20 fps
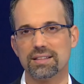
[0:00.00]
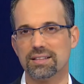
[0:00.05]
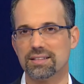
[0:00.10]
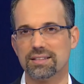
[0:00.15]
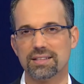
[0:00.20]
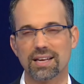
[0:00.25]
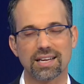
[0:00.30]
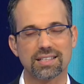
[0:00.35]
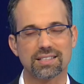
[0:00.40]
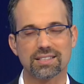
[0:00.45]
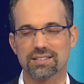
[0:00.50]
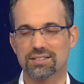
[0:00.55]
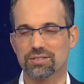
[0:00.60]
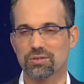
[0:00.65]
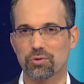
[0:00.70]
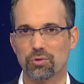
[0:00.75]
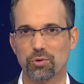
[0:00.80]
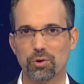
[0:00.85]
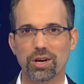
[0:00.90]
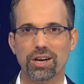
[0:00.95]
That's
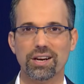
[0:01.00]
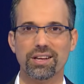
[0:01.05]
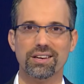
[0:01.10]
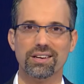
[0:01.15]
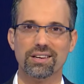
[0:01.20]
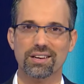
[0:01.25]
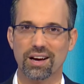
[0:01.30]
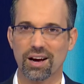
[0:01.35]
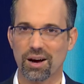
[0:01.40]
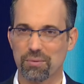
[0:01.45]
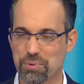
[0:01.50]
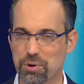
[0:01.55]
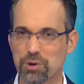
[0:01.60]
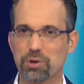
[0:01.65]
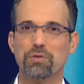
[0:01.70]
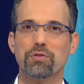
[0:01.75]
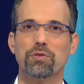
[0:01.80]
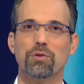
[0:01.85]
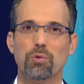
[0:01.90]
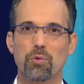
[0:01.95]
really a
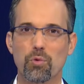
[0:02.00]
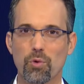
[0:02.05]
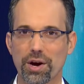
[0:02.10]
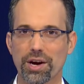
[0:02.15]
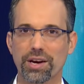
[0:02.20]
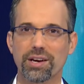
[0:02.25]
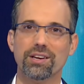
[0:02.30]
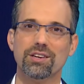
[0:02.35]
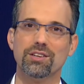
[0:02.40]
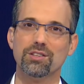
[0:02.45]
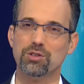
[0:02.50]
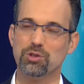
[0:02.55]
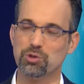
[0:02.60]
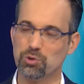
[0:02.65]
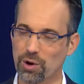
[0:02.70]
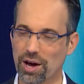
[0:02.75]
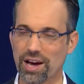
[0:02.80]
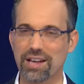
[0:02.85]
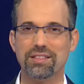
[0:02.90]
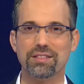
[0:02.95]
beautiful way
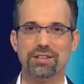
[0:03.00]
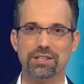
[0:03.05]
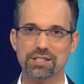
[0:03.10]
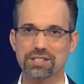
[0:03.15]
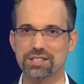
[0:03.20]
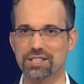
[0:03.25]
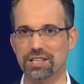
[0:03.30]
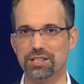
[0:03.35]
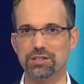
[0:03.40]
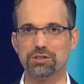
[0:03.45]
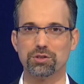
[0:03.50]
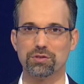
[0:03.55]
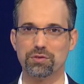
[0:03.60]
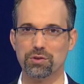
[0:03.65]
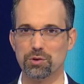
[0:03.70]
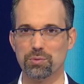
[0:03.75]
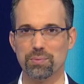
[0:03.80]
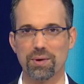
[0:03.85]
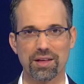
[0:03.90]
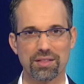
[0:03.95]
to end this
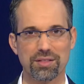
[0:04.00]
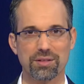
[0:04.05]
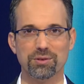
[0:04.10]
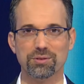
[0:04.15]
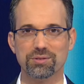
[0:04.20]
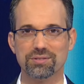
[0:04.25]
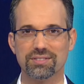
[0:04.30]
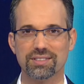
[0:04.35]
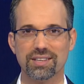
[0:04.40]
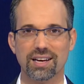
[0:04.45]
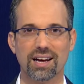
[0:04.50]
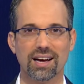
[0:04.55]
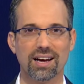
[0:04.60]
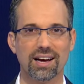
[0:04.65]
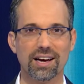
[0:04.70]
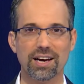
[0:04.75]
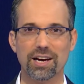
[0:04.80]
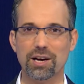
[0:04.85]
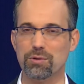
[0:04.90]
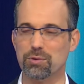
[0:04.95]
interview, Matthew.
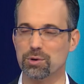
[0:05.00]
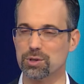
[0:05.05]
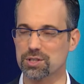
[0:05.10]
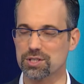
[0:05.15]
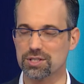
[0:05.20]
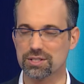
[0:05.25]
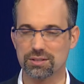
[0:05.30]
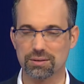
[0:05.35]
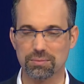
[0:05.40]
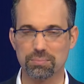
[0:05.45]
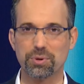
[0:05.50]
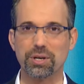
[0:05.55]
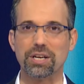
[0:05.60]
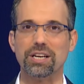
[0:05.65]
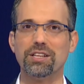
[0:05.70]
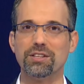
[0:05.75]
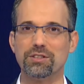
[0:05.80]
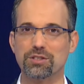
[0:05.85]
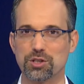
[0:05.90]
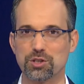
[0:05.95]
It was
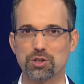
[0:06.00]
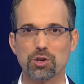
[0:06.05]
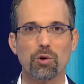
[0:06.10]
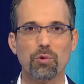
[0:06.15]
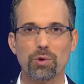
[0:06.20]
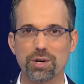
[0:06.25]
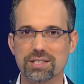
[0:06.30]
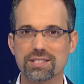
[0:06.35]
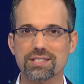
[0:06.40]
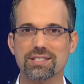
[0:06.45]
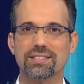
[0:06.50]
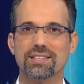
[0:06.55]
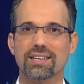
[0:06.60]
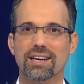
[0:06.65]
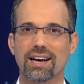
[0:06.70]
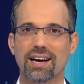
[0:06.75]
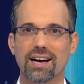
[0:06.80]
brilliant as always.